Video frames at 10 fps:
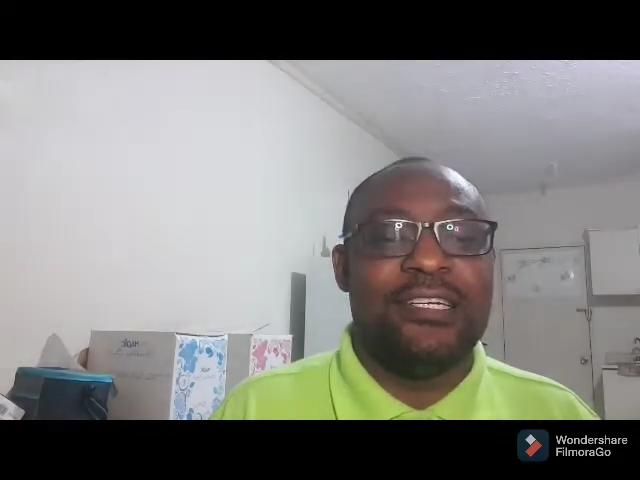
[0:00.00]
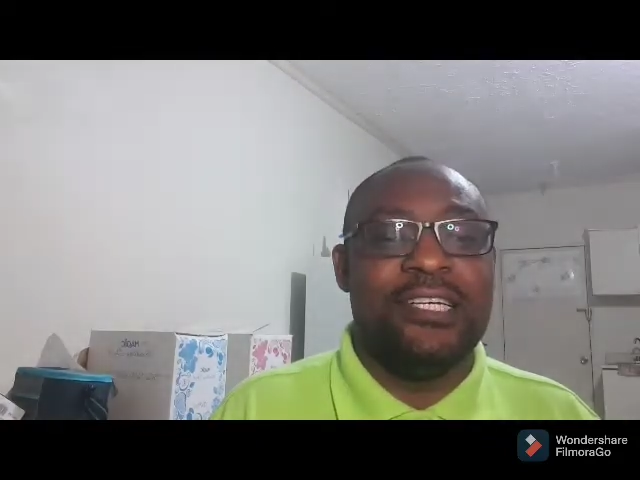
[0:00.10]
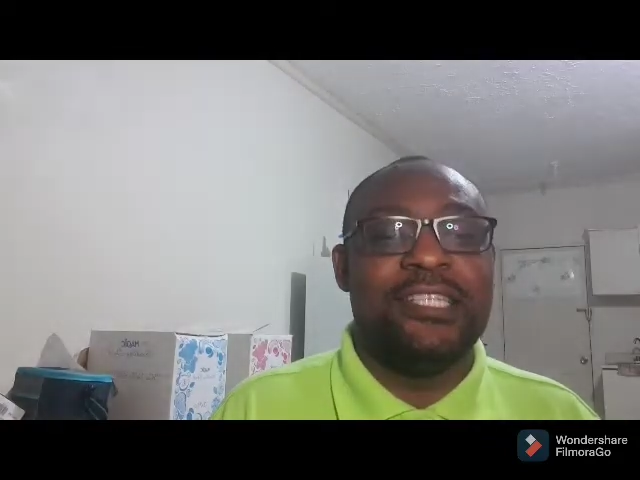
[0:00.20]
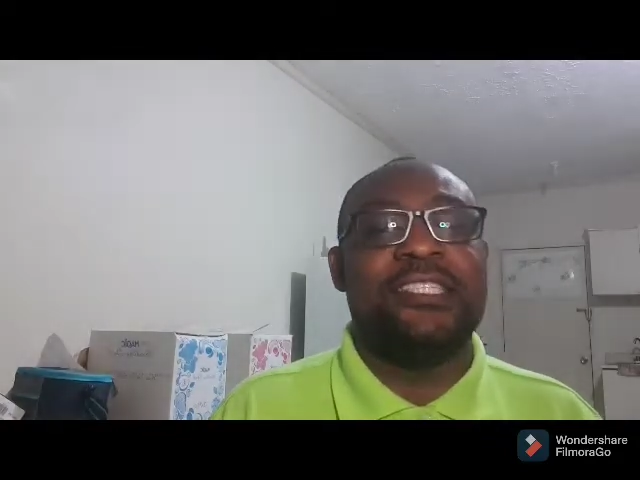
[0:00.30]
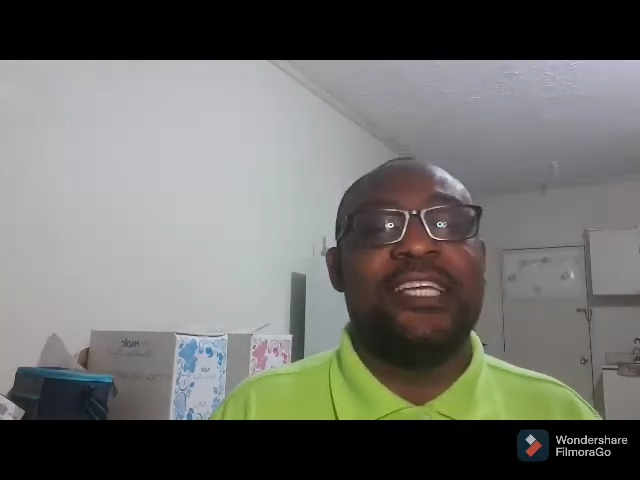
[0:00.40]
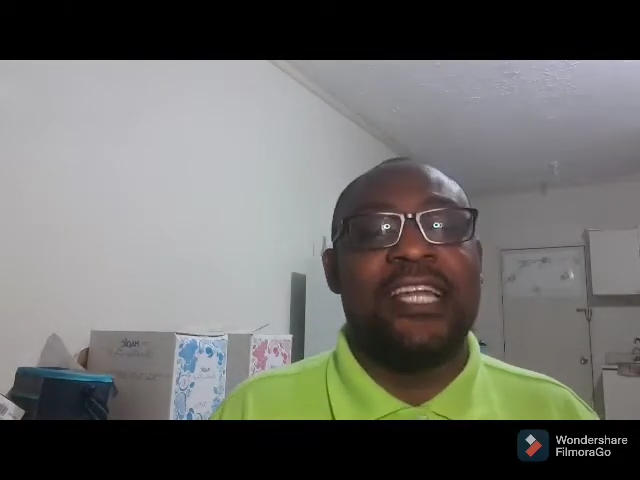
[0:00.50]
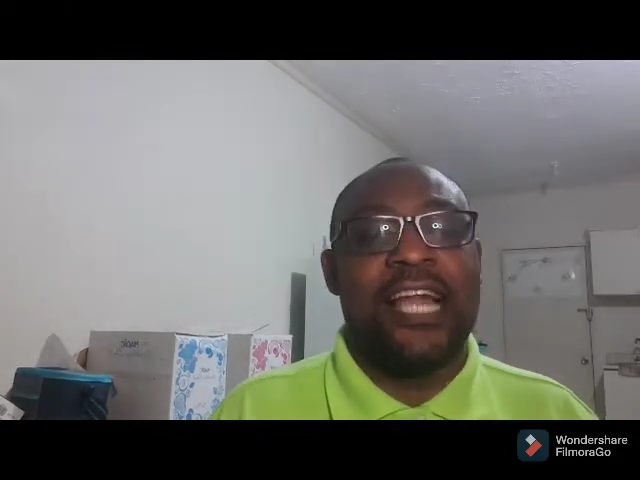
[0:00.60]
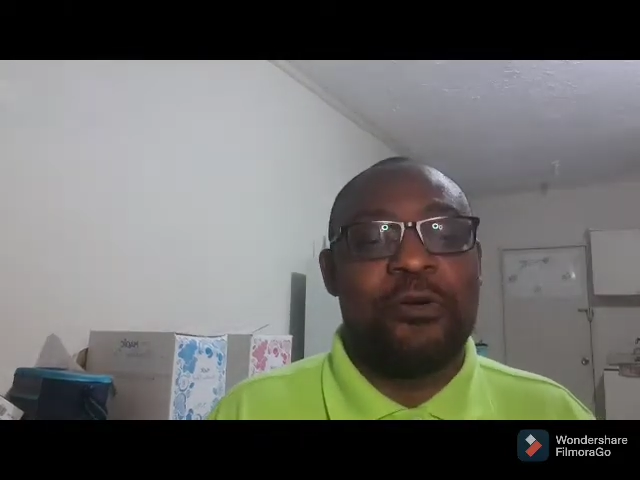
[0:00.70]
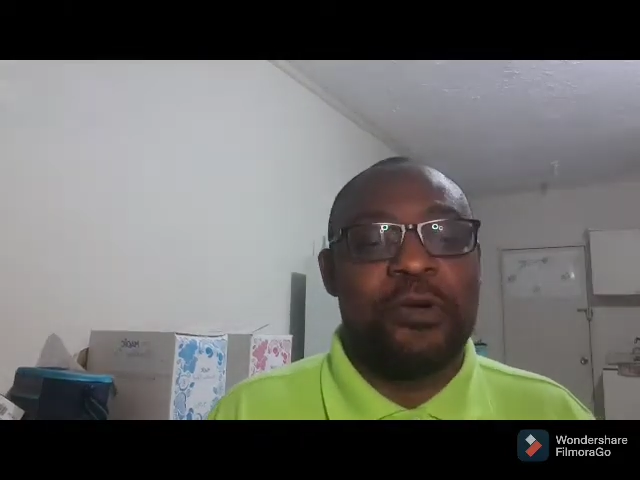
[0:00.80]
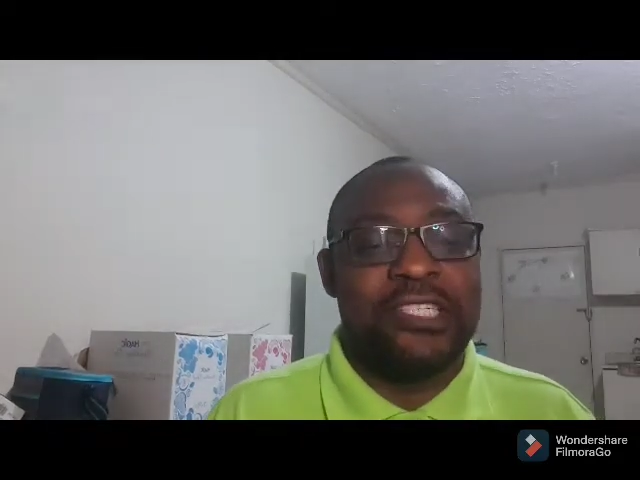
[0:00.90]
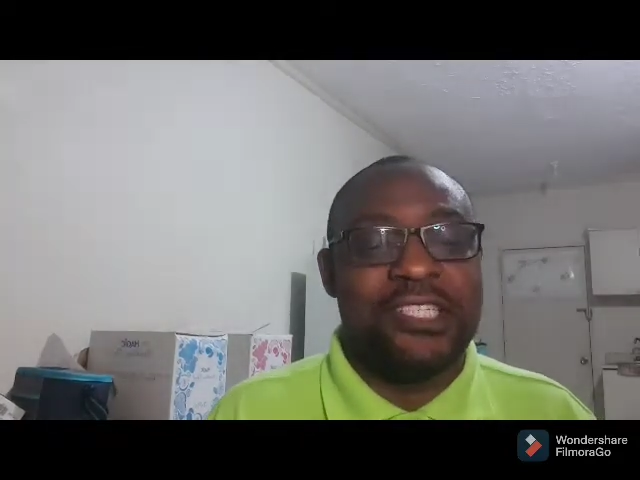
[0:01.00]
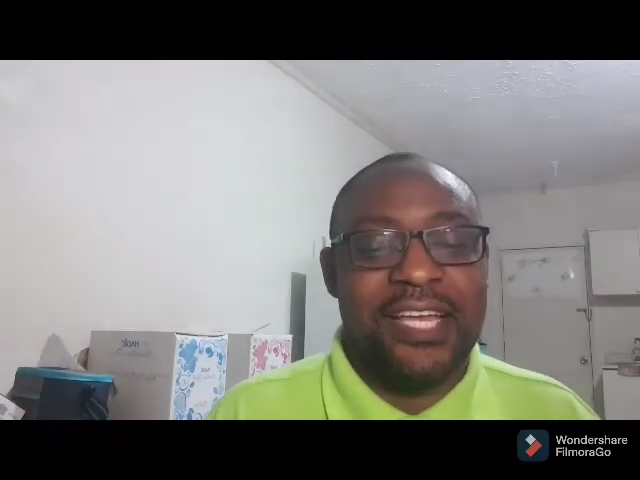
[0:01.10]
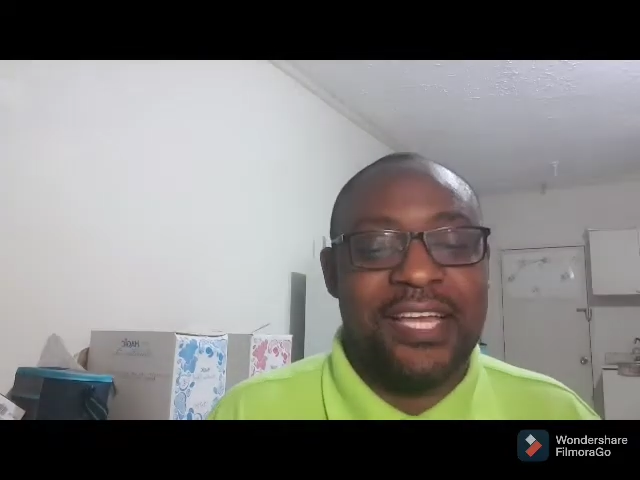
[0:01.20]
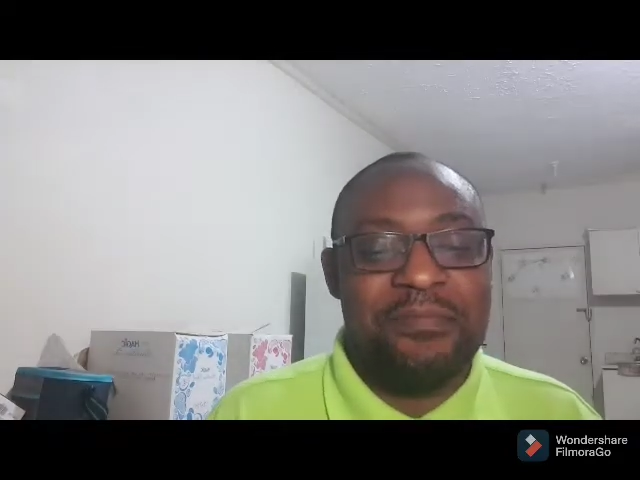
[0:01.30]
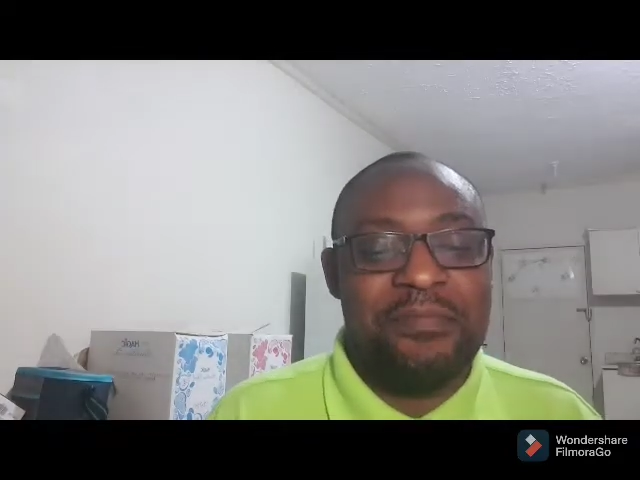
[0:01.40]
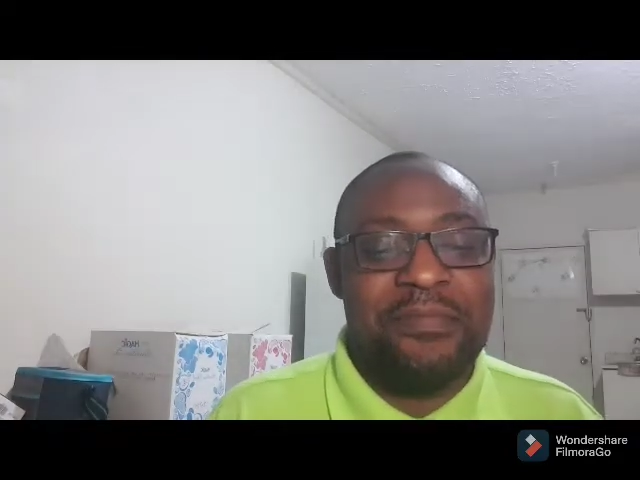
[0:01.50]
Eastern language here.